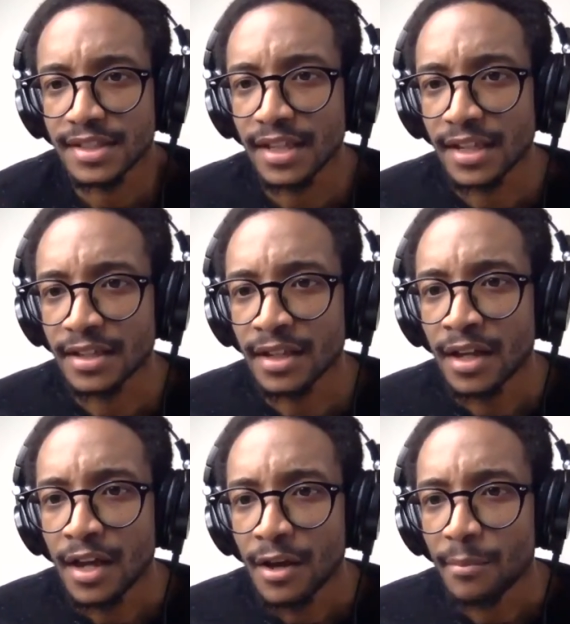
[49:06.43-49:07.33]
than
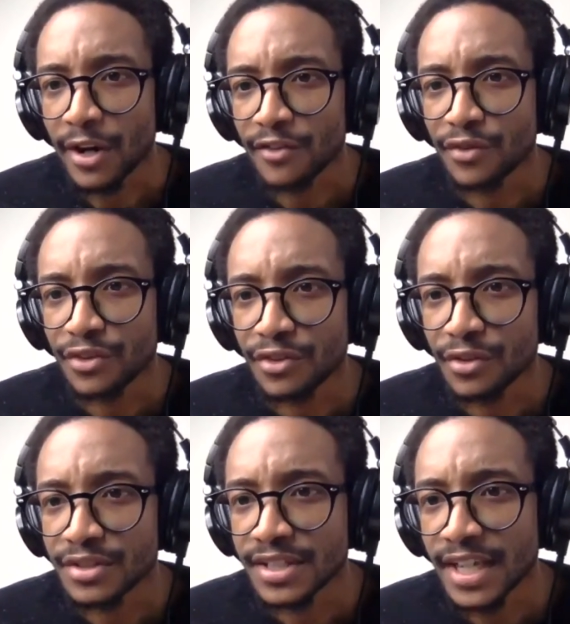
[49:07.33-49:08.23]
Micro Four
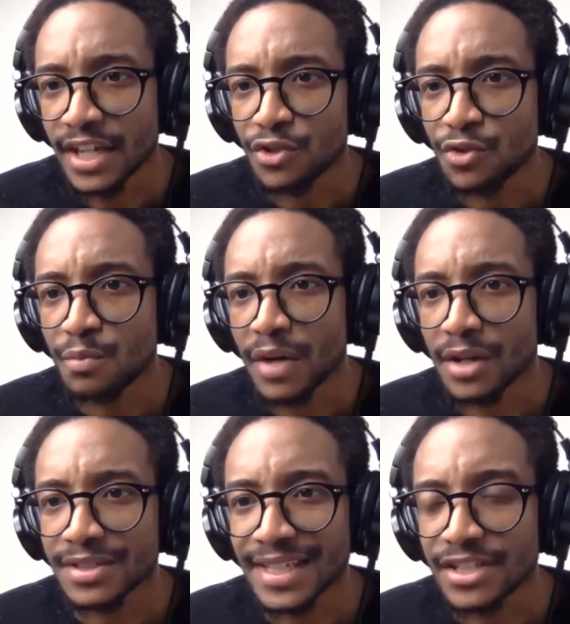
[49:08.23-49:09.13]
Thirds. Can you
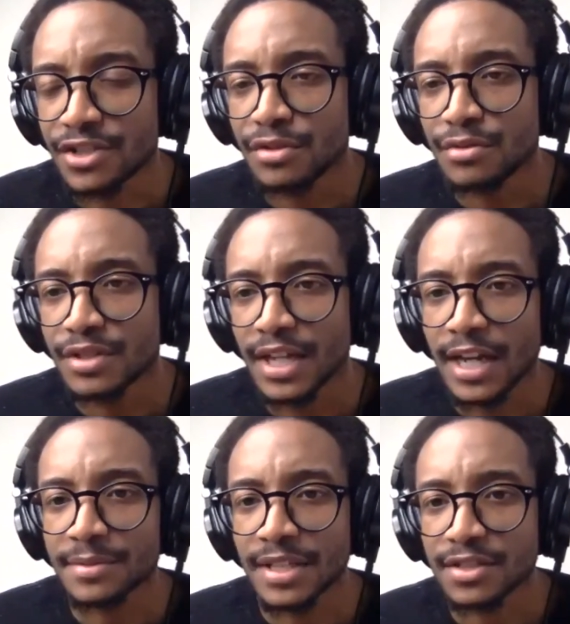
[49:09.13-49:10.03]
mount a
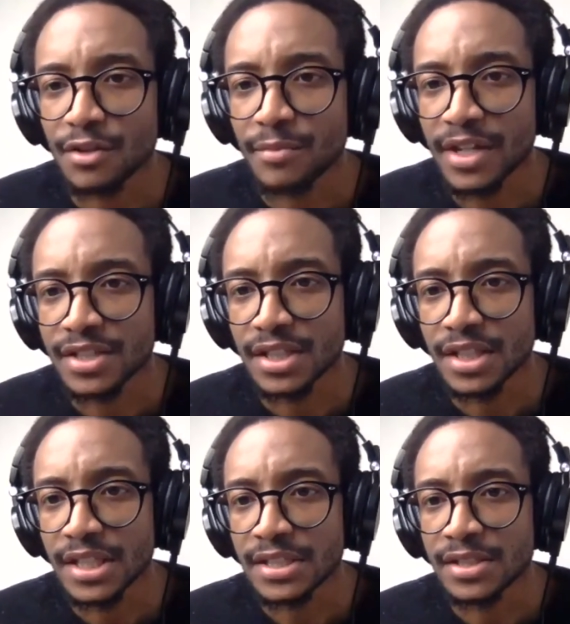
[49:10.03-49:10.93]
2x SLR Magic
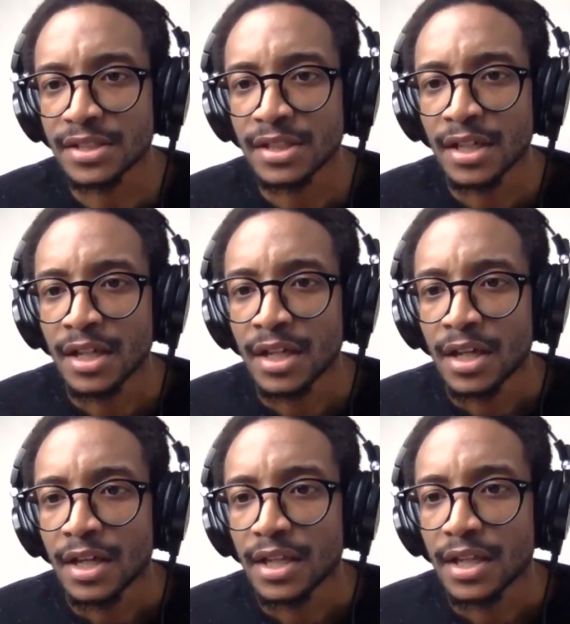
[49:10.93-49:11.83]
lens
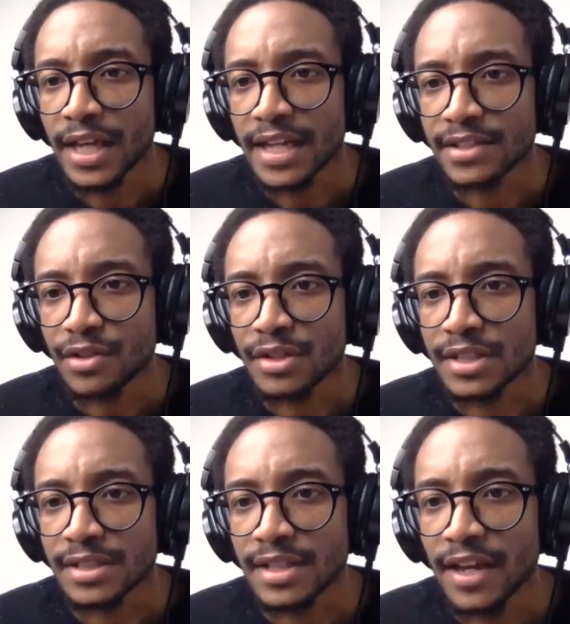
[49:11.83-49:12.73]
glass on
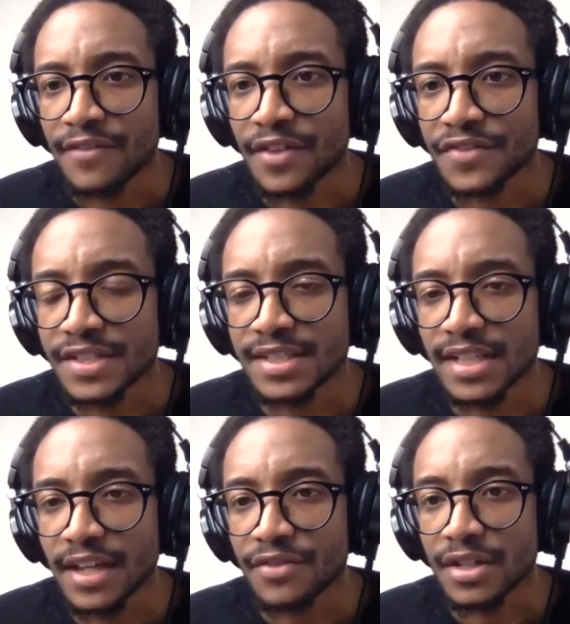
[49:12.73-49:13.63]
this
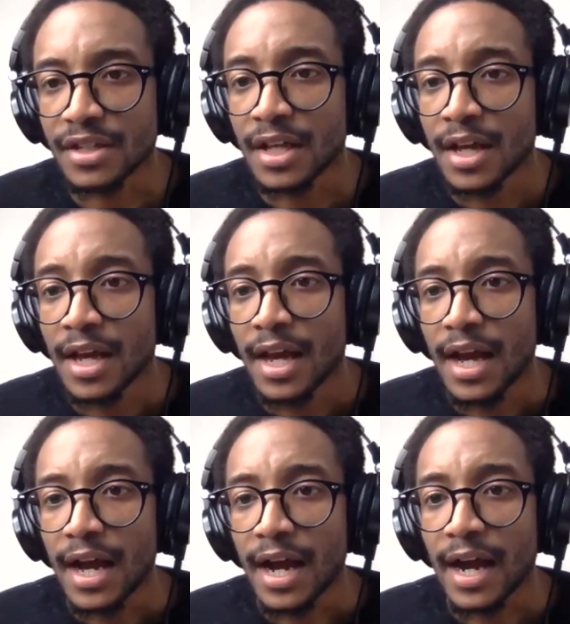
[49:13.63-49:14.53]
FF7?
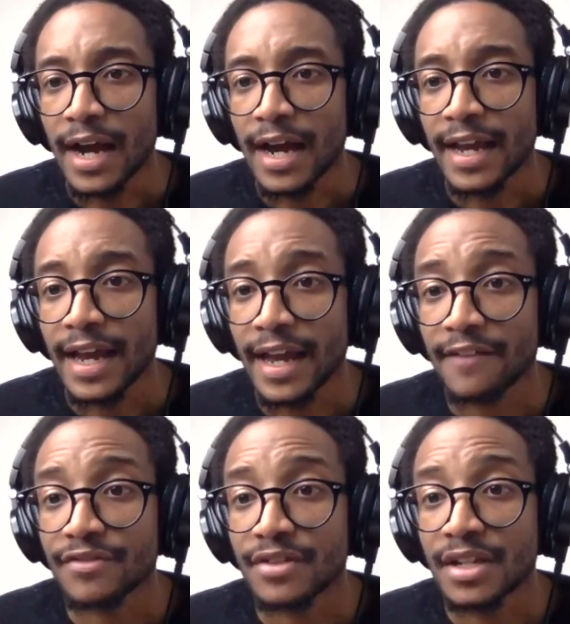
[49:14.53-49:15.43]
I
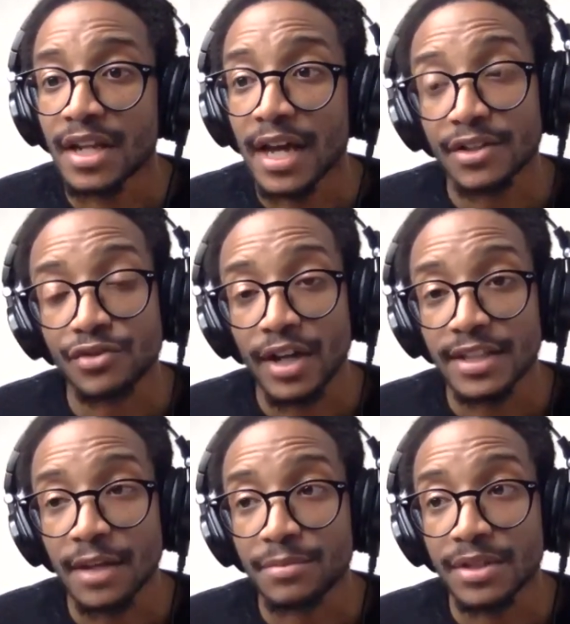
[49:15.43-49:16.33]
have not tried
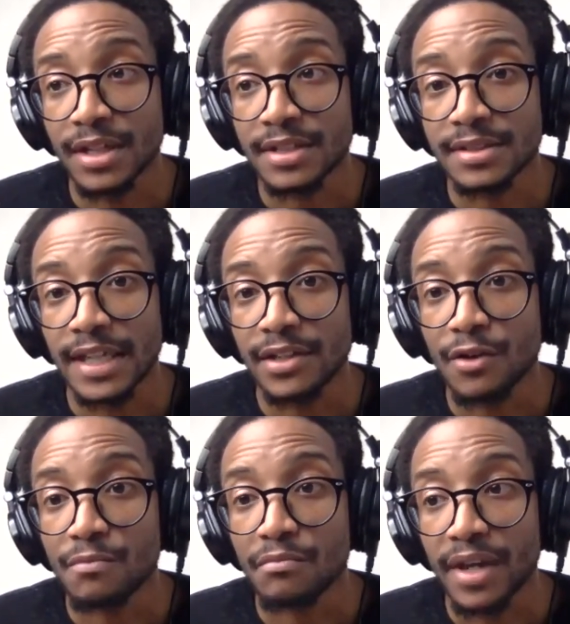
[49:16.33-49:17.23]
that because they
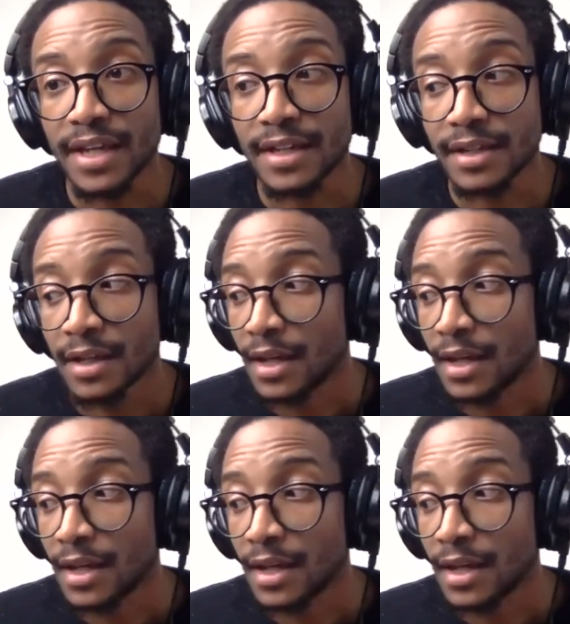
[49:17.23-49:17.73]
don't make